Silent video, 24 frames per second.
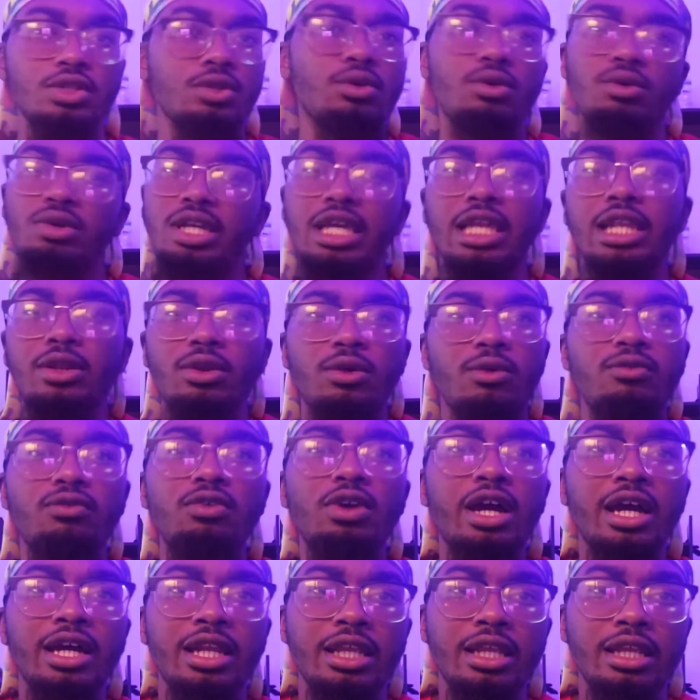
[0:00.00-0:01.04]
you gonna get it on
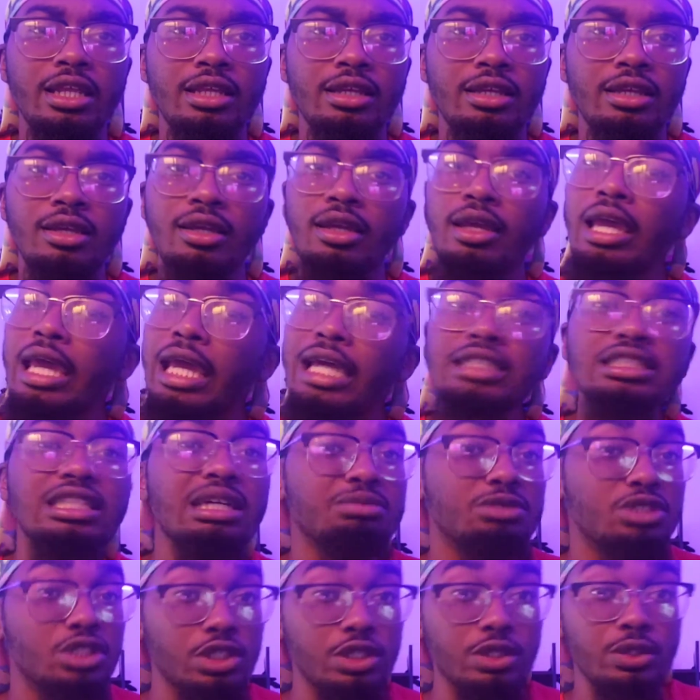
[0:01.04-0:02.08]
Friday. It's
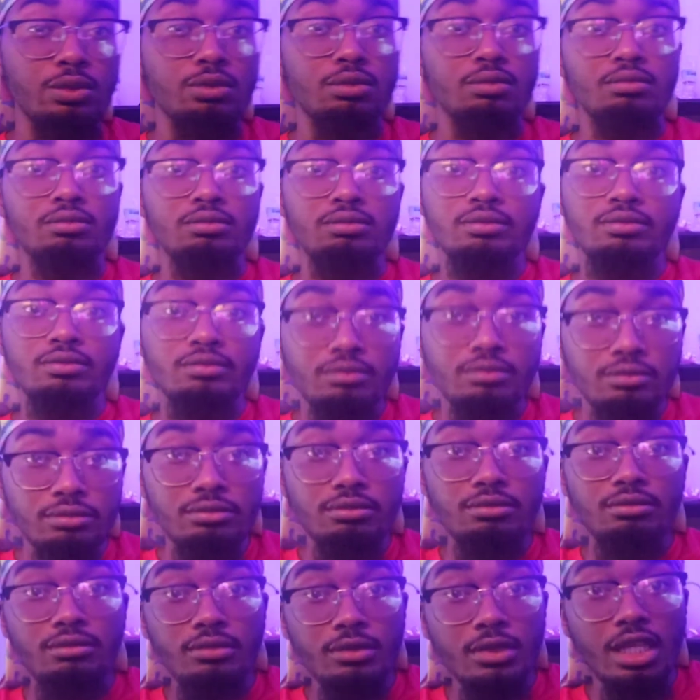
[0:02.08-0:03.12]
up to you.
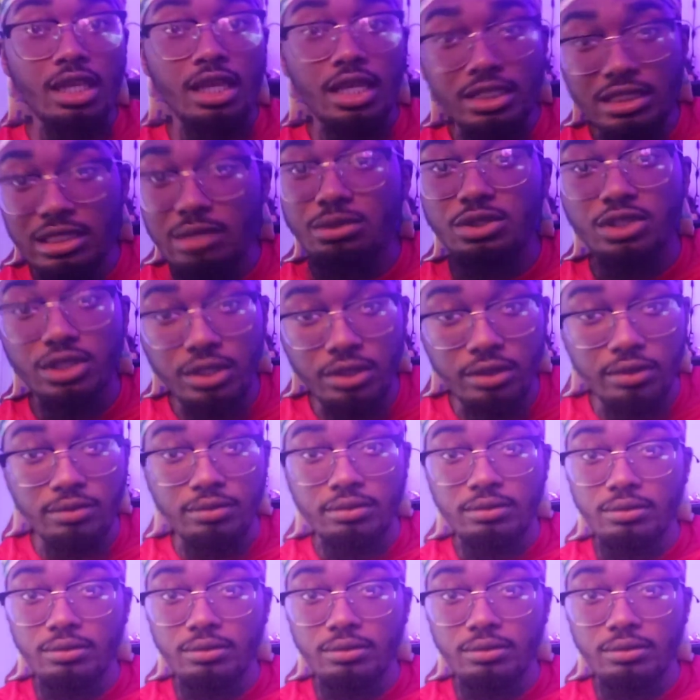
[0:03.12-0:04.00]
It's up to you.